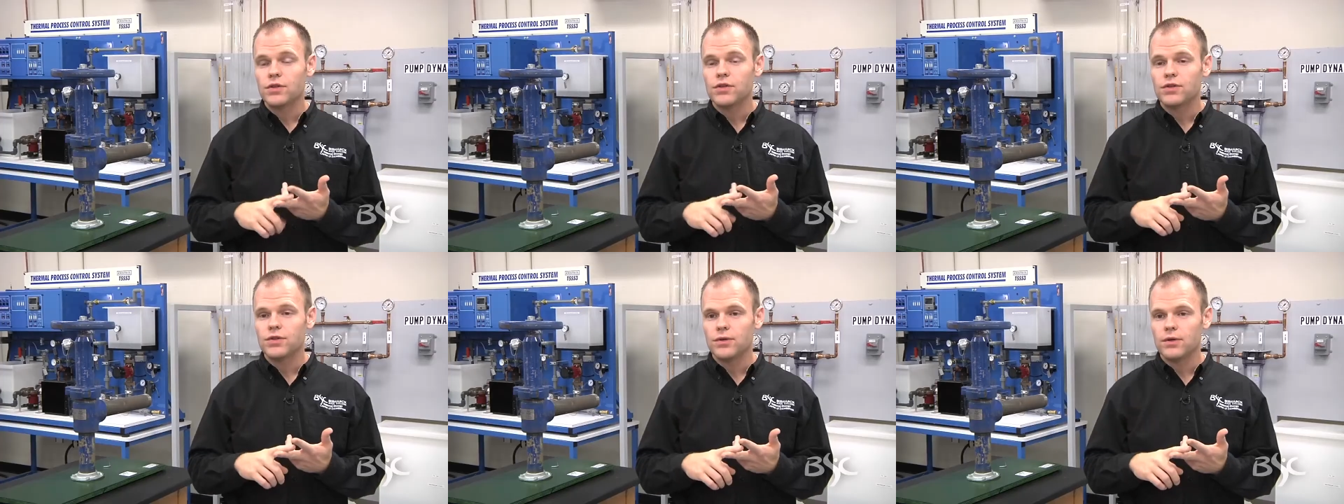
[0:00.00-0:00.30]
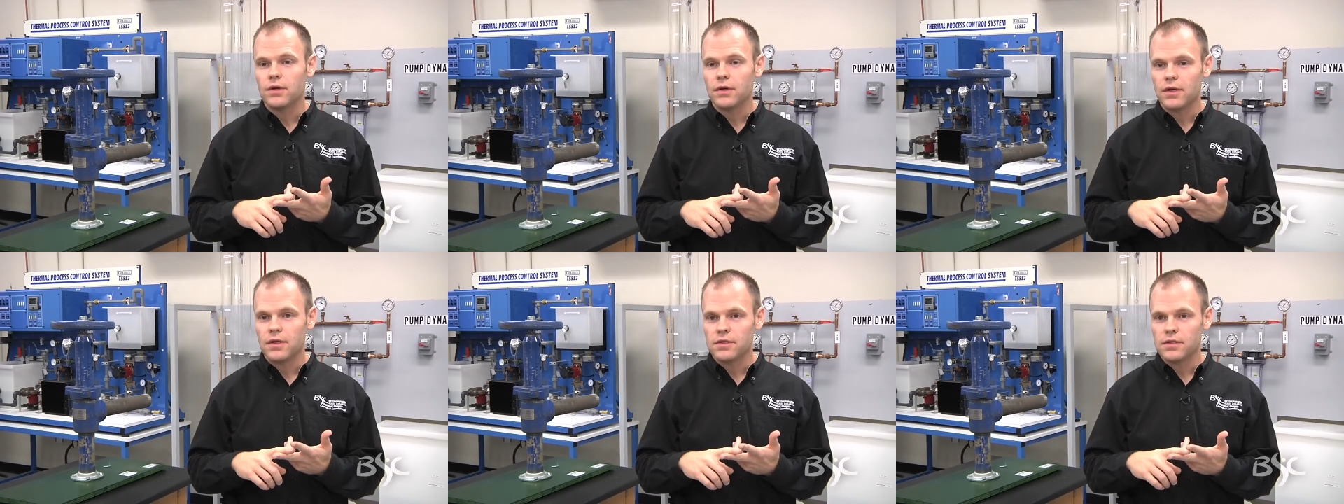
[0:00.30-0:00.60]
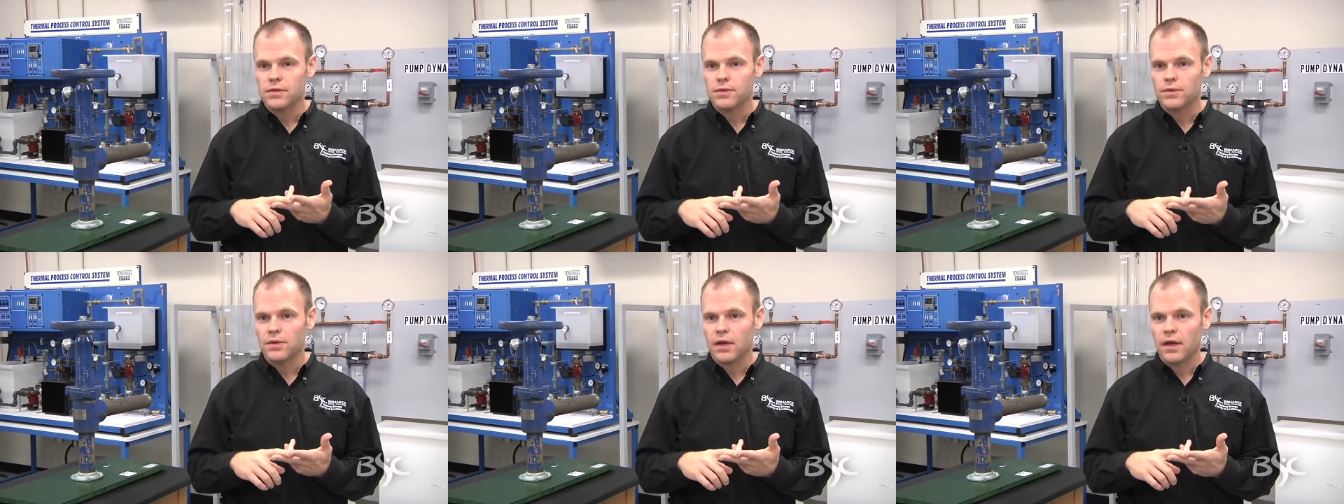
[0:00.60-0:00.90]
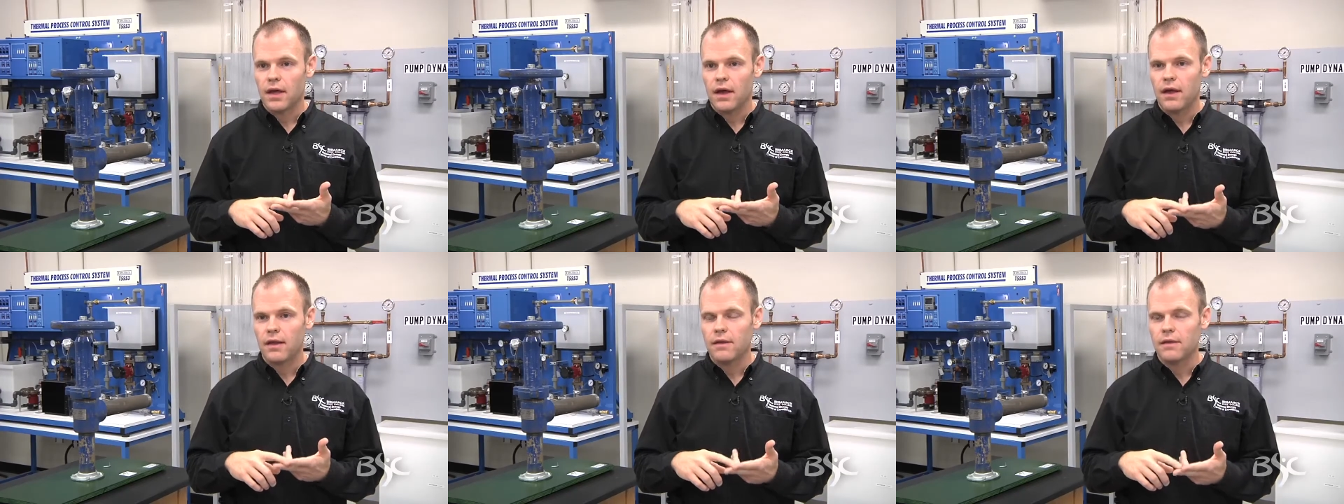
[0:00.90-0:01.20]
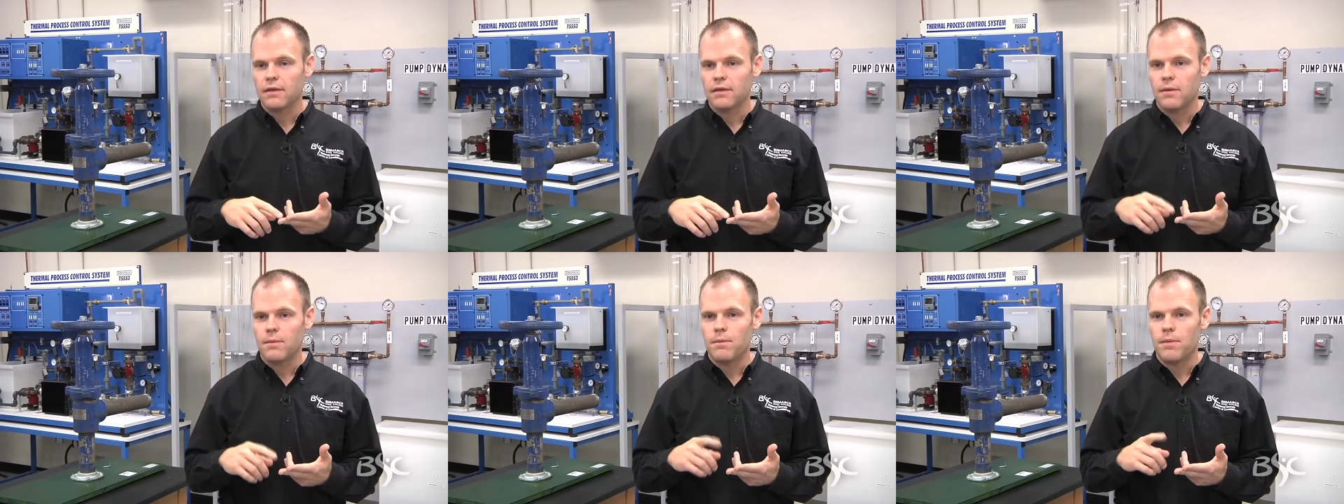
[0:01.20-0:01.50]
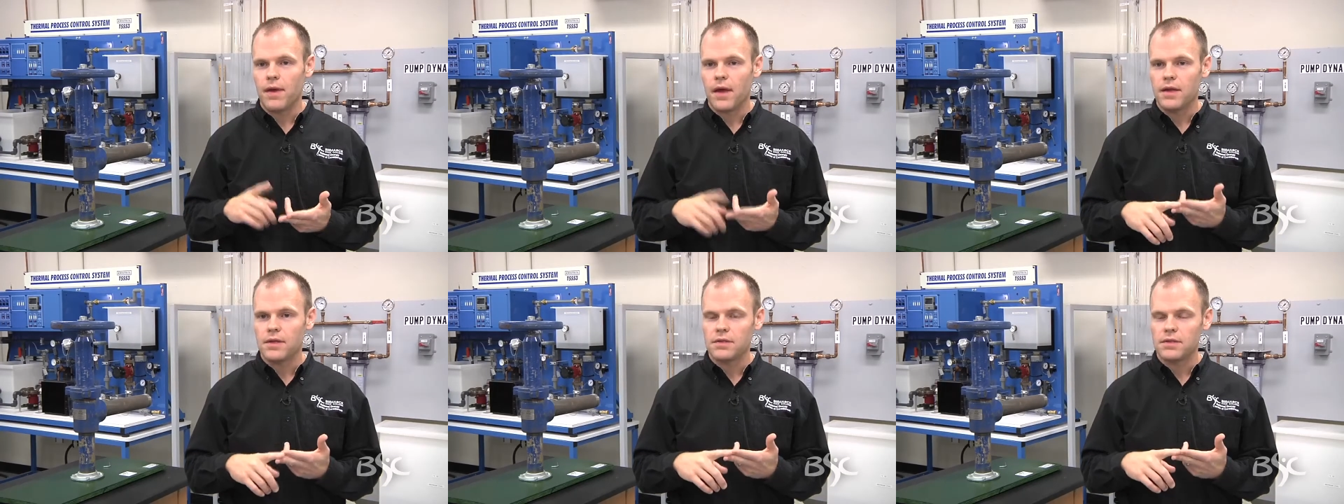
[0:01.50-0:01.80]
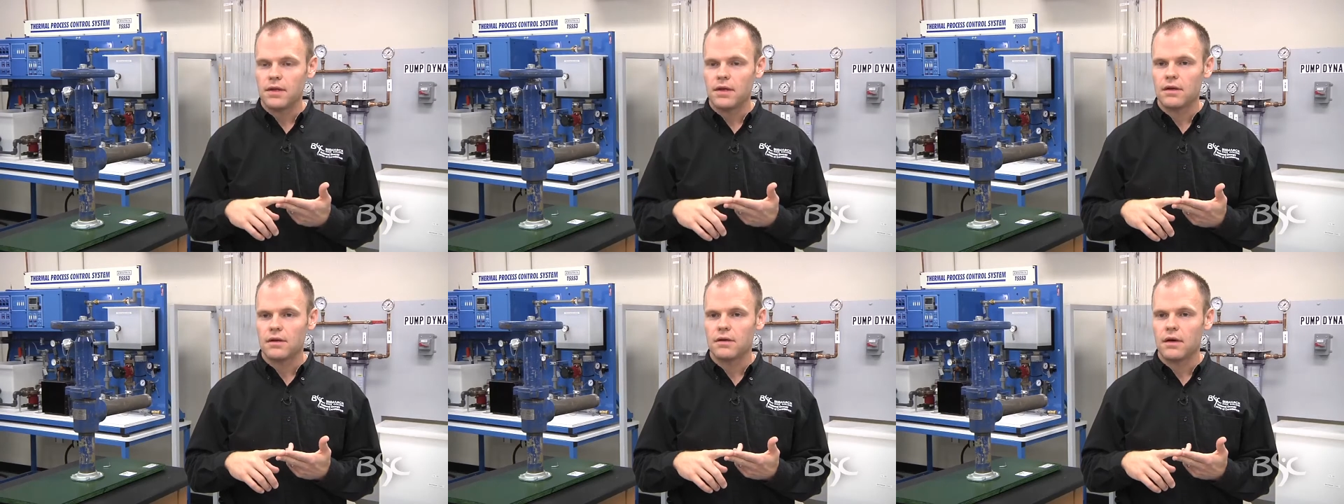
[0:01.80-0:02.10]
students will get the
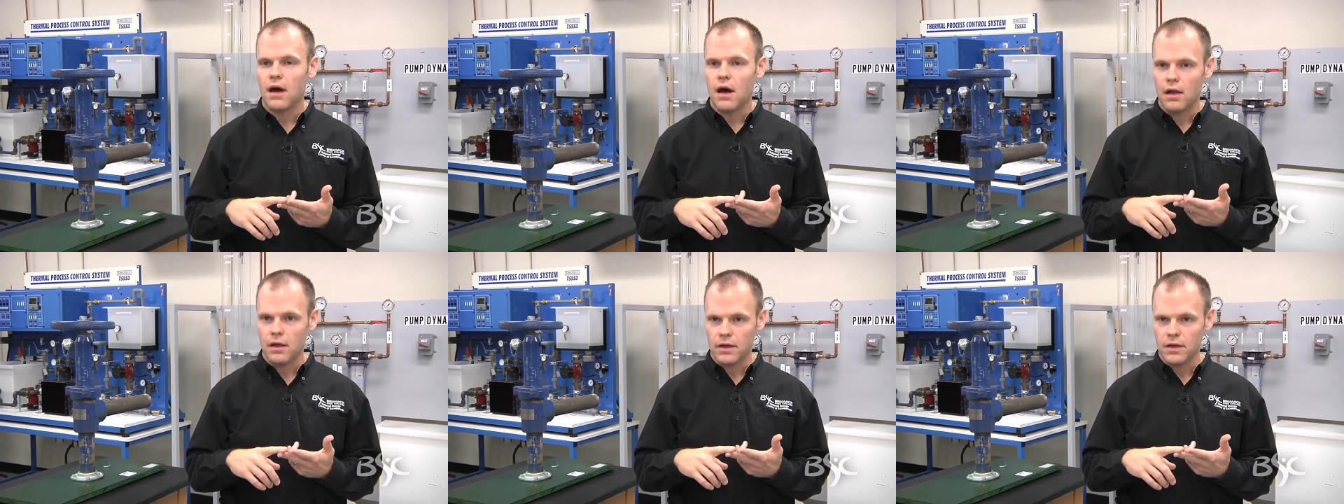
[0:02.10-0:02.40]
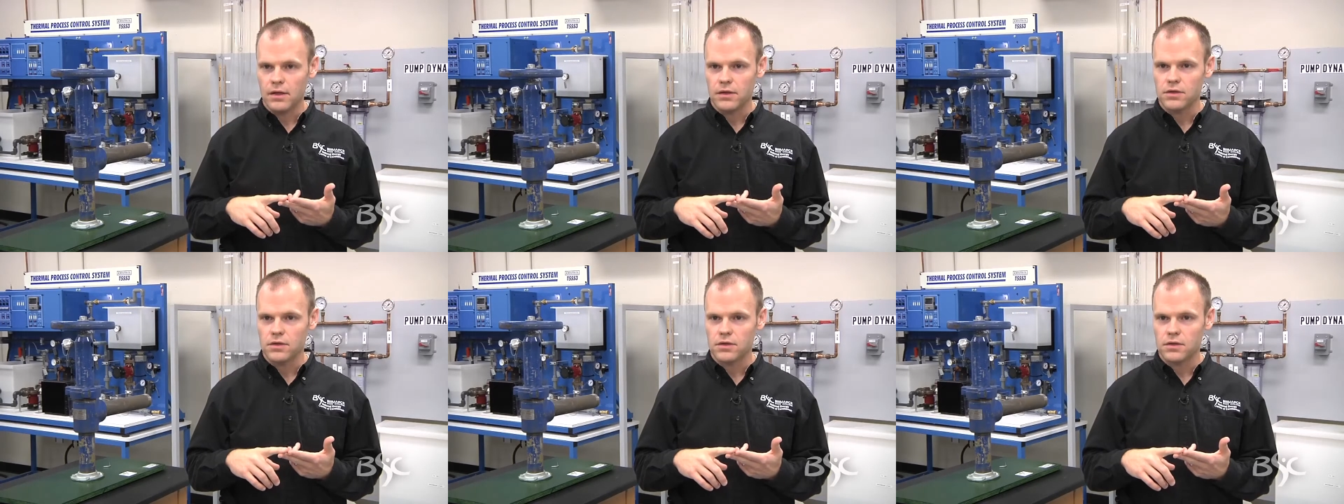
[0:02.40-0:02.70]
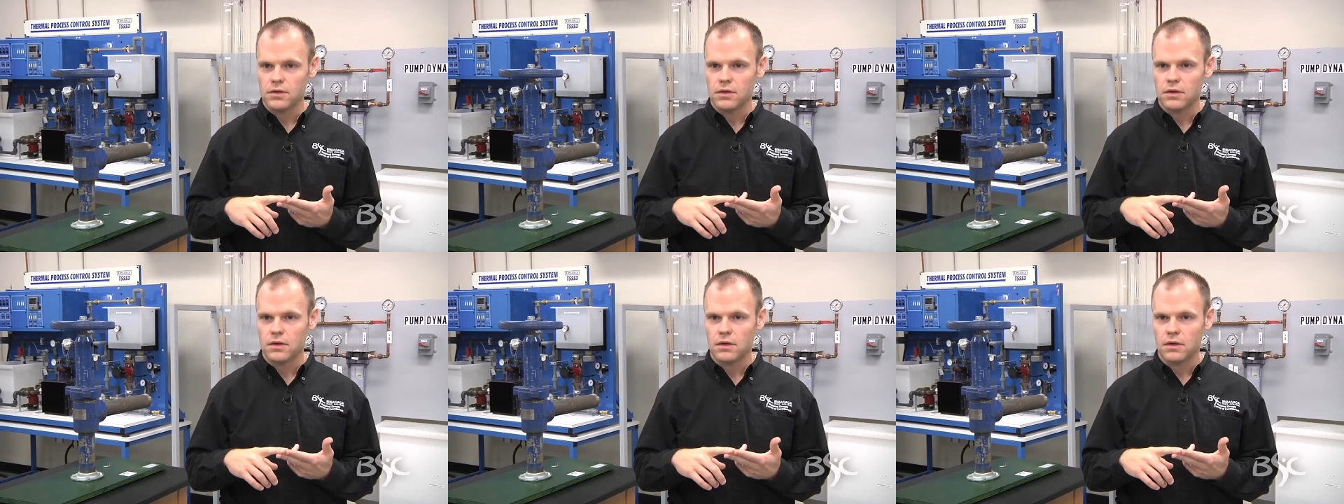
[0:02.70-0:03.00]
basic knowledge